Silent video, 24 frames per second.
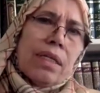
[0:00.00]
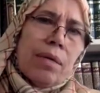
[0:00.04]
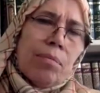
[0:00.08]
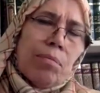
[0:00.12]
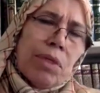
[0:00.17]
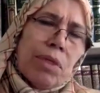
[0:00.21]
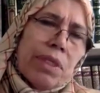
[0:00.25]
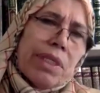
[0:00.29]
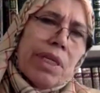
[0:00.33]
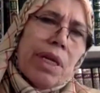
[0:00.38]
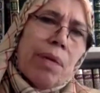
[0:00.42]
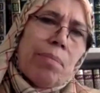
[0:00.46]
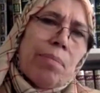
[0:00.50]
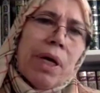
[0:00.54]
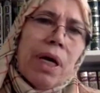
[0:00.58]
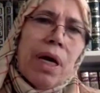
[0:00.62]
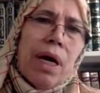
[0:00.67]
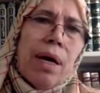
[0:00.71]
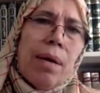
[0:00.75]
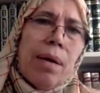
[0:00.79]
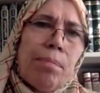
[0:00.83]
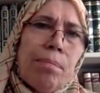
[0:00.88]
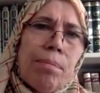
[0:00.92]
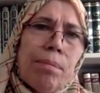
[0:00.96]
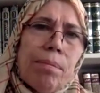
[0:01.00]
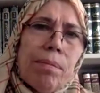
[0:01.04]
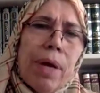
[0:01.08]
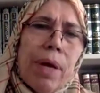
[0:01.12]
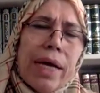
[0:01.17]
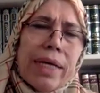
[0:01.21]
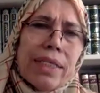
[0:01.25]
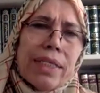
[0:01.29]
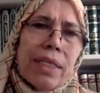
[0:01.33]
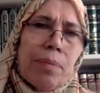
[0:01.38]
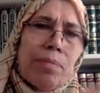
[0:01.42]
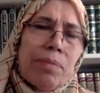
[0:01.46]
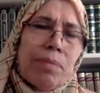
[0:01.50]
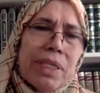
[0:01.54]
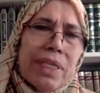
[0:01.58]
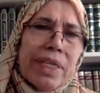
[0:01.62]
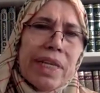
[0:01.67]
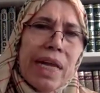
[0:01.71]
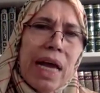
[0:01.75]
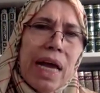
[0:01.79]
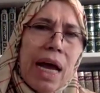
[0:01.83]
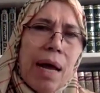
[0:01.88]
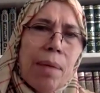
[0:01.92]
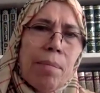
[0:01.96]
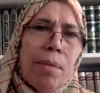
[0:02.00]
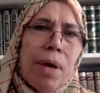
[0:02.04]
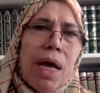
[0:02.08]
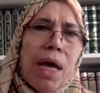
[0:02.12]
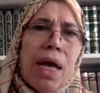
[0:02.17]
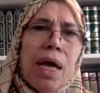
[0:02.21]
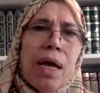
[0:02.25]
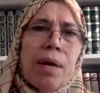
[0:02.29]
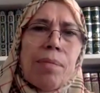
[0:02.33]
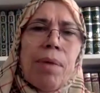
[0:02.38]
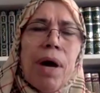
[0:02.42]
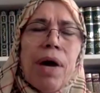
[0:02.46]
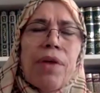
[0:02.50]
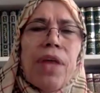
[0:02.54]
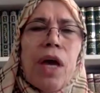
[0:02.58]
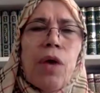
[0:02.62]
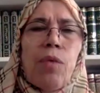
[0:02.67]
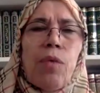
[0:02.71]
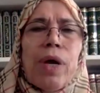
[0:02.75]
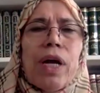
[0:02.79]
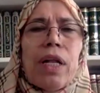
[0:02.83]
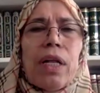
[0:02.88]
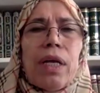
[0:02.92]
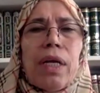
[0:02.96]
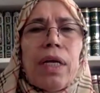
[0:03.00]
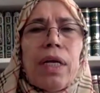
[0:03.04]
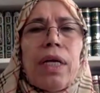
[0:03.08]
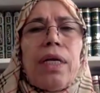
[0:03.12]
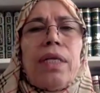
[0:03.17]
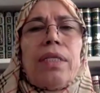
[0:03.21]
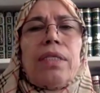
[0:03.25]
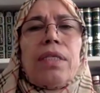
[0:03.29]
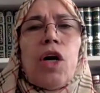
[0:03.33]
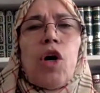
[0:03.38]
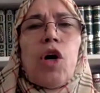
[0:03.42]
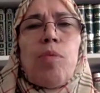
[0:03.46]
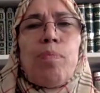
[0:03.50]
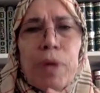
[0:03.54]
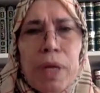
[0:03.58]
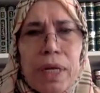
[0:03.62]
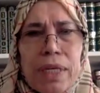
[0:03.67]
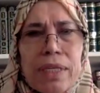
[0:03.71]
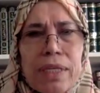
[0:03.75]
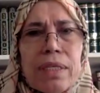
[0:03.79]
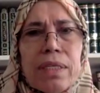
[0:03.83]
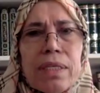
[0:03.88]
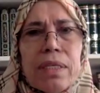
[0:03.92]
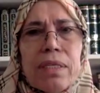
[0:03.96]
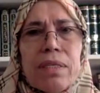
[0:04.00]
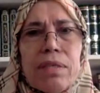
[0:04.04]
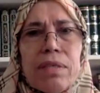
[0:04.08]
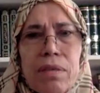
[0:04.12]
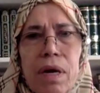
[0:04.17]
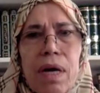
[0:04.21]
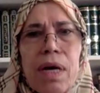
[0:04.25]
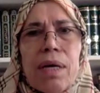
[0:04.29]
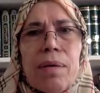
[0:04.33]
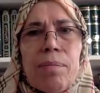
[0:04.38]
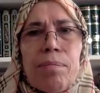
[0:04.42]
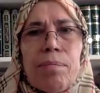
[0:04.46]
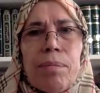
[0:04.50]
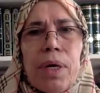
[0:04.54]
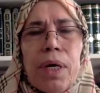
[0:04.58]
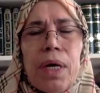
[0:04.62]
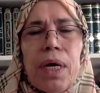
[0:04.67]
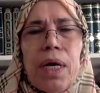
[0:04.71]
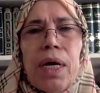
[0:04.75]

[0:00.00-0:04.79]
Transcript: The Muslim come, accept Islam, but they were in the oppressed time.